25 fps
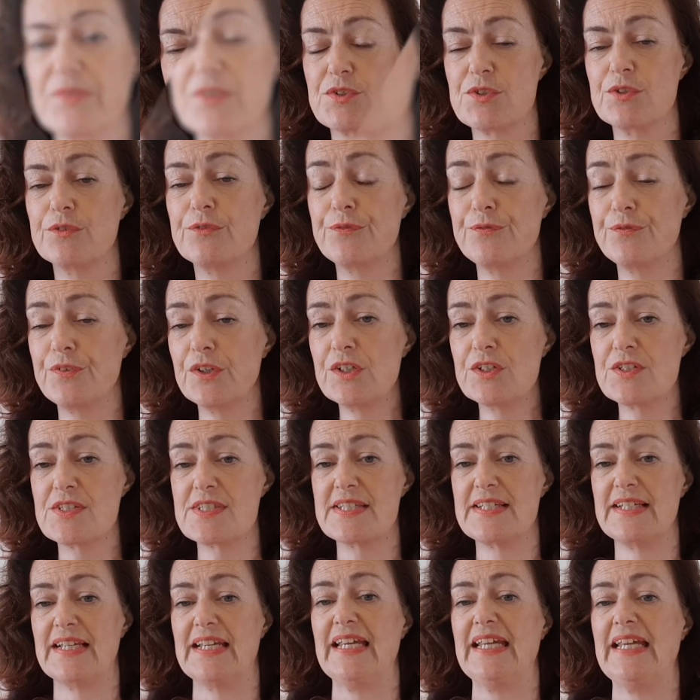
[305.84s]
So,
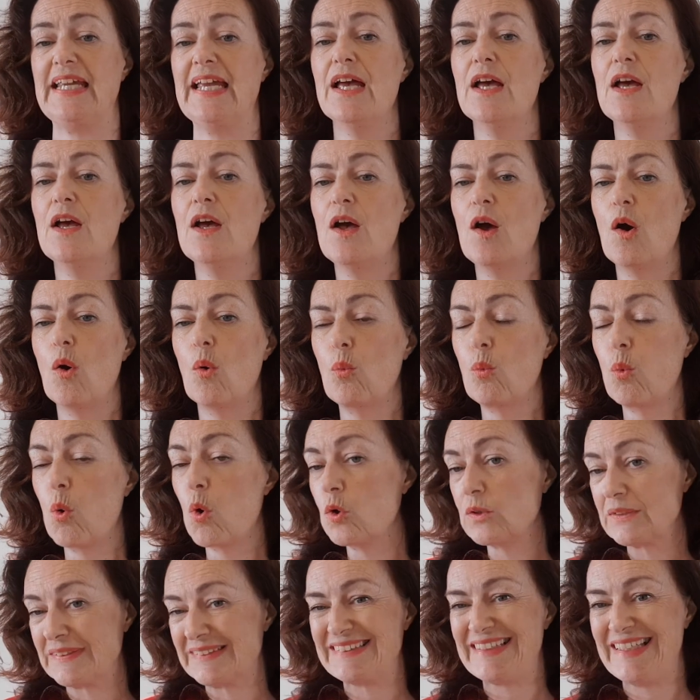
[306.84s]
firstly,
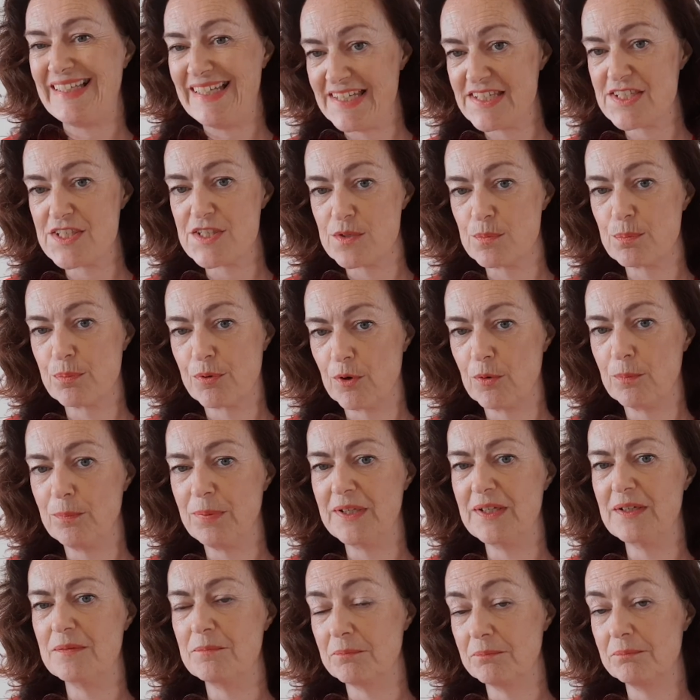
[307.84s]
what is the
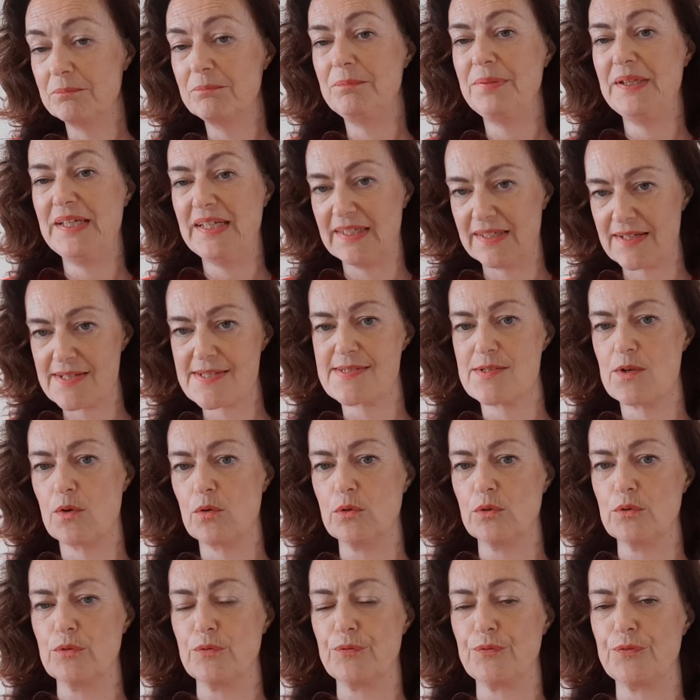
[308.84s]
problem being
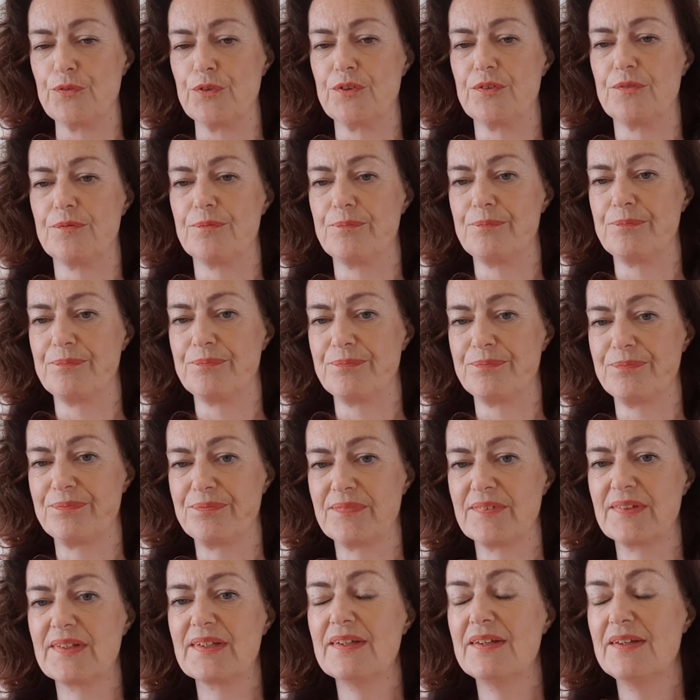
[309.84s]
solved?
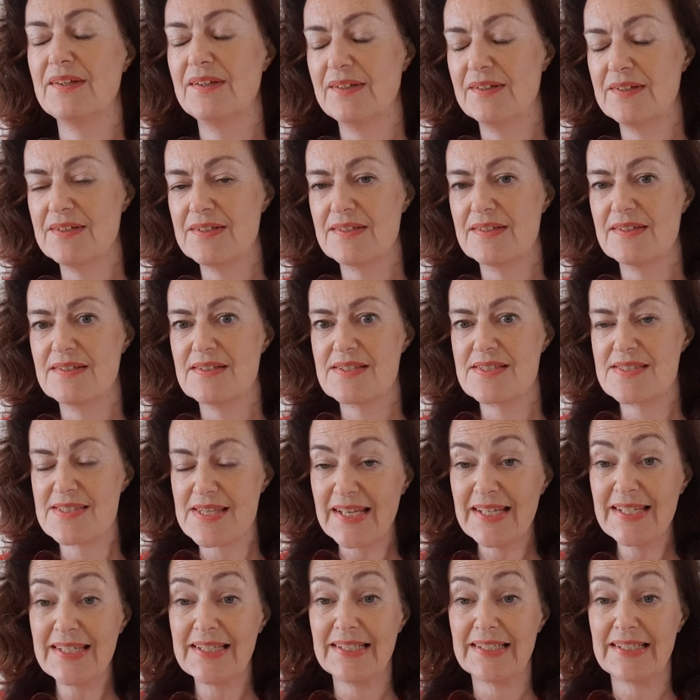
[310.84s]

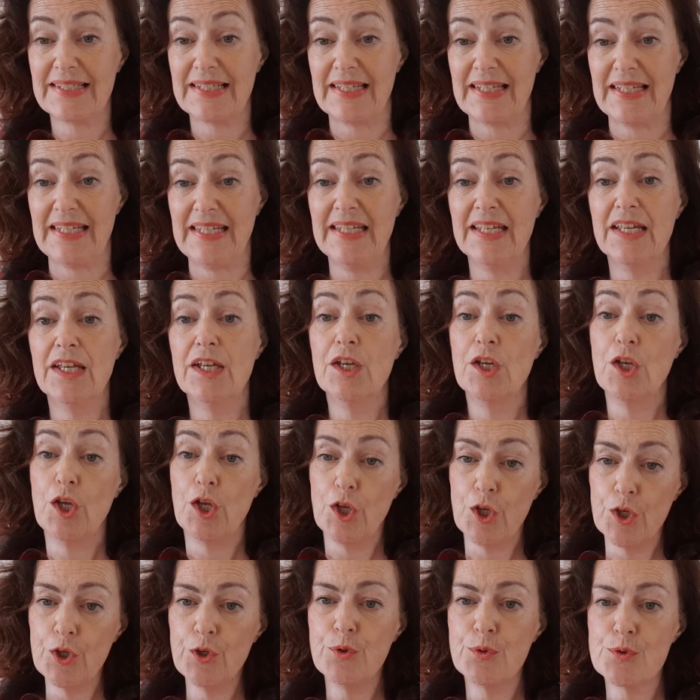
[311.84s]
Secondly,
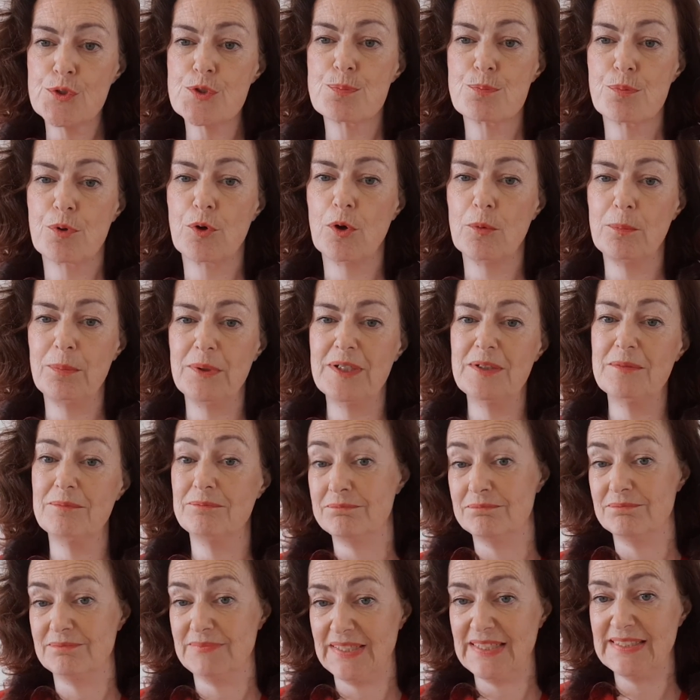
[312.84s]
whose
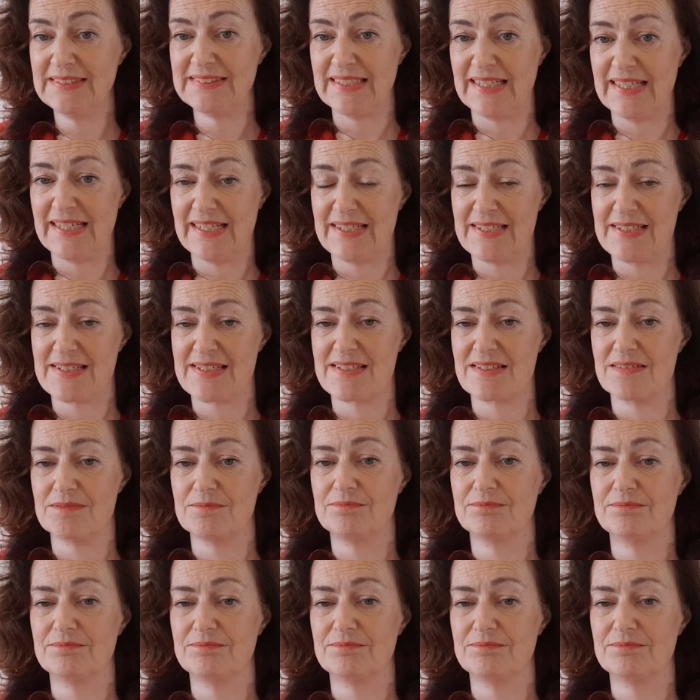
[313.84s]
problem is it?